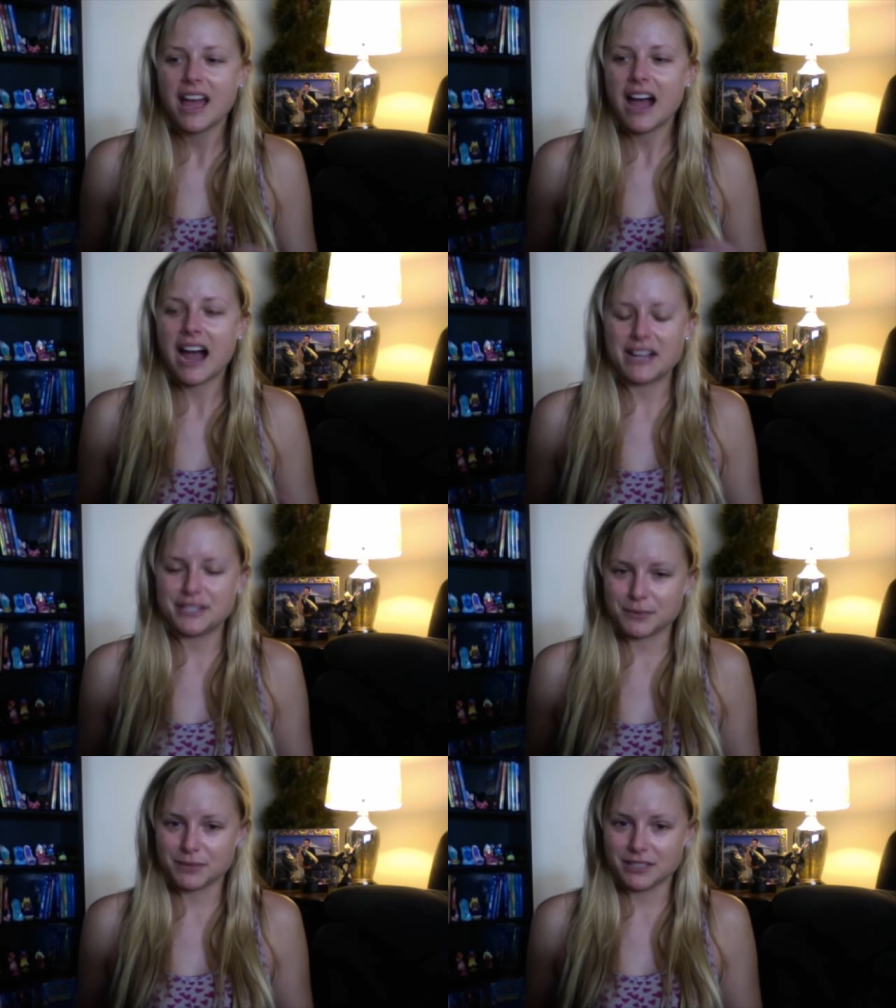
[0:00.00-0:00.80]
I
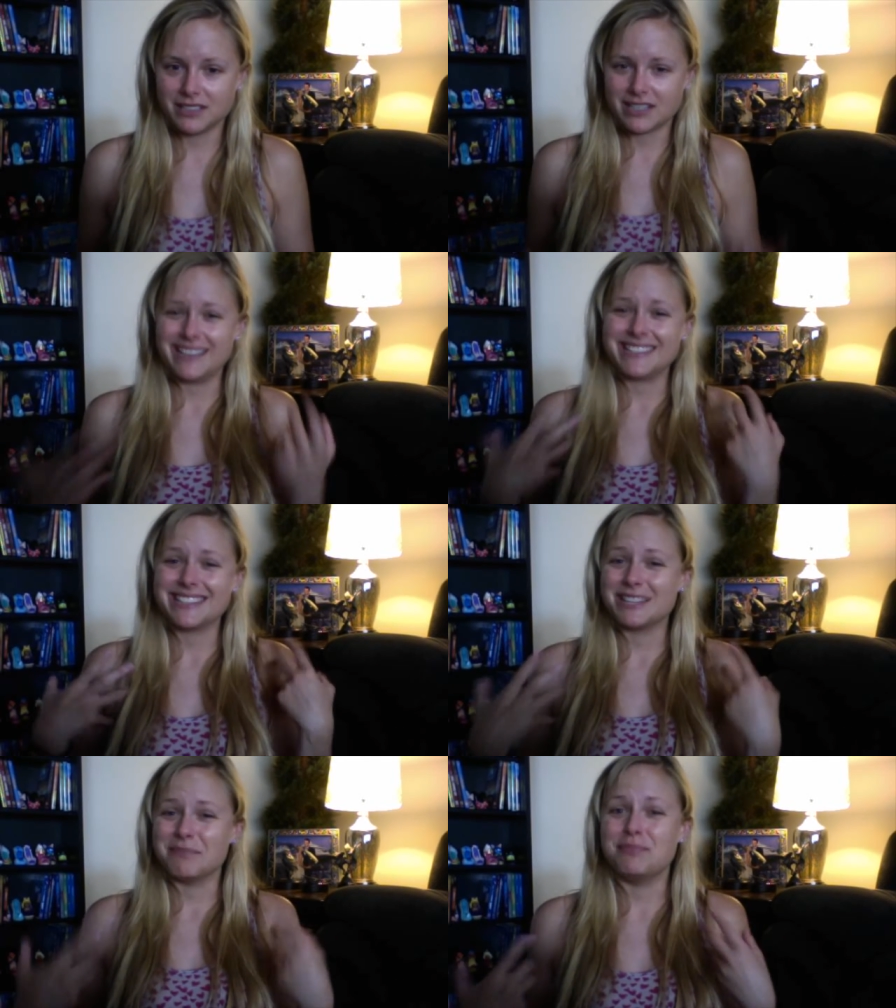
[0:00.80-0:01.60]
don't really taste
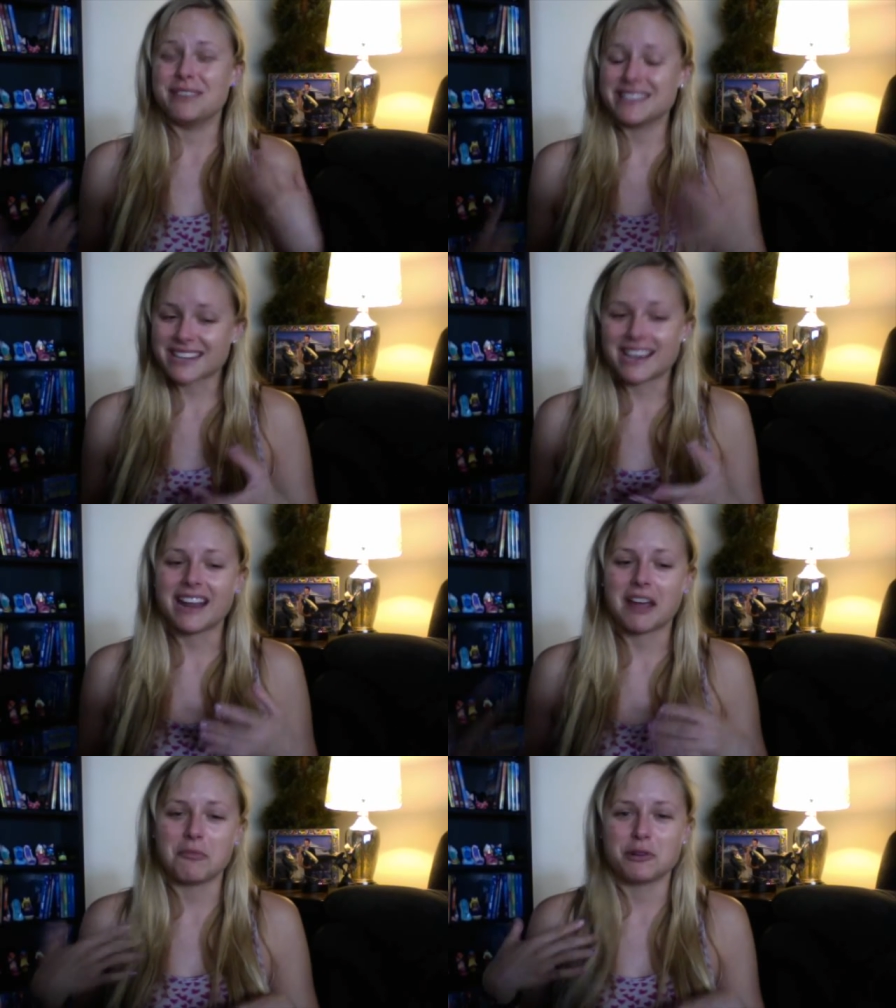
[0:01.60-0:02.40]
the biscuit, I
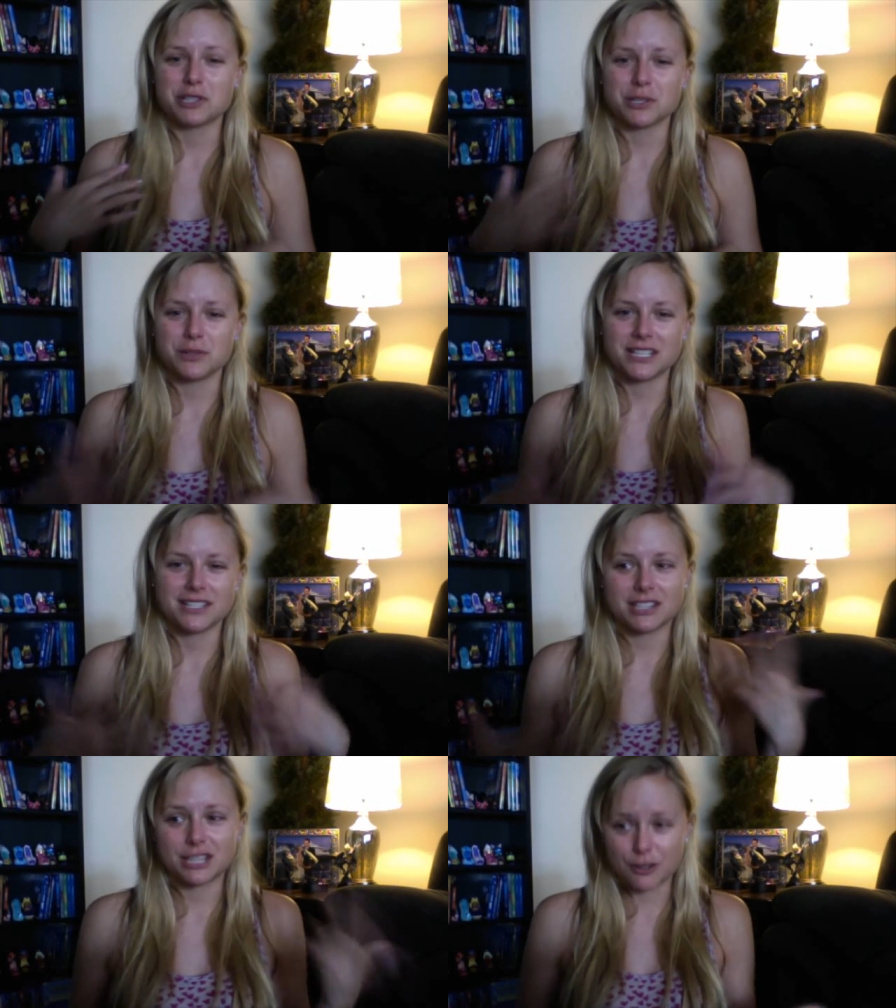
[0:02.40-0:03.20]
more so
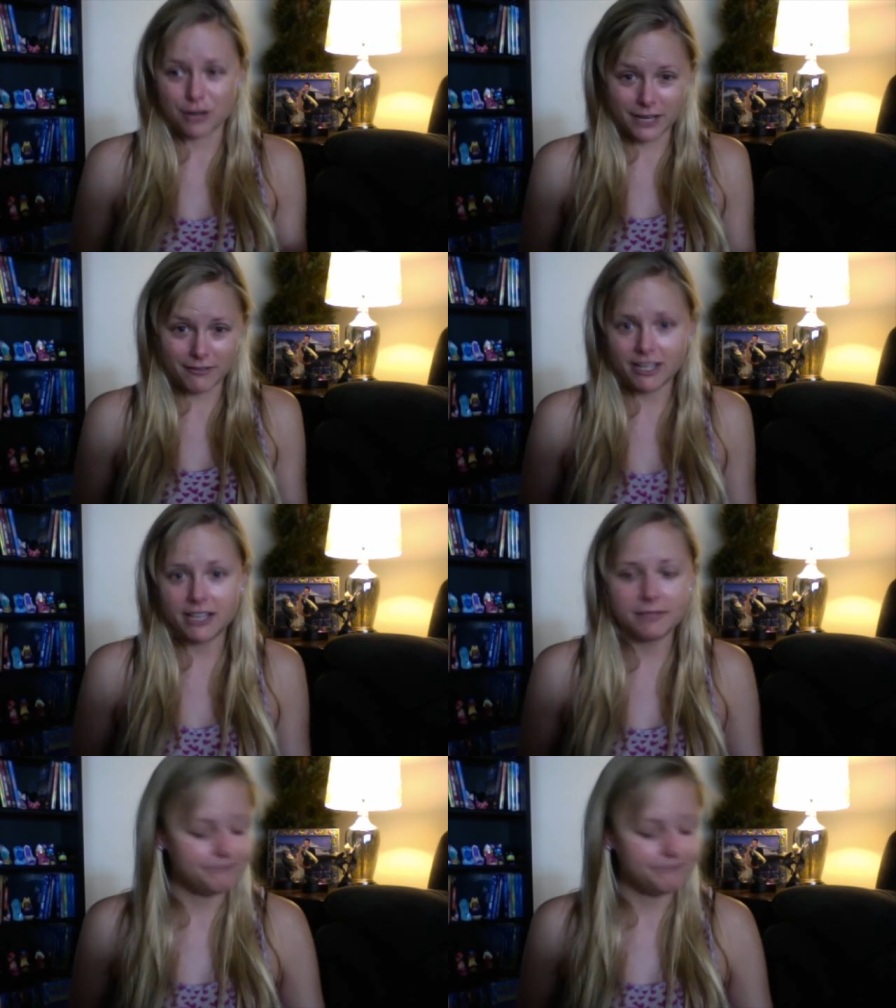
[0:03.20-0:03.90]
taste the gravy.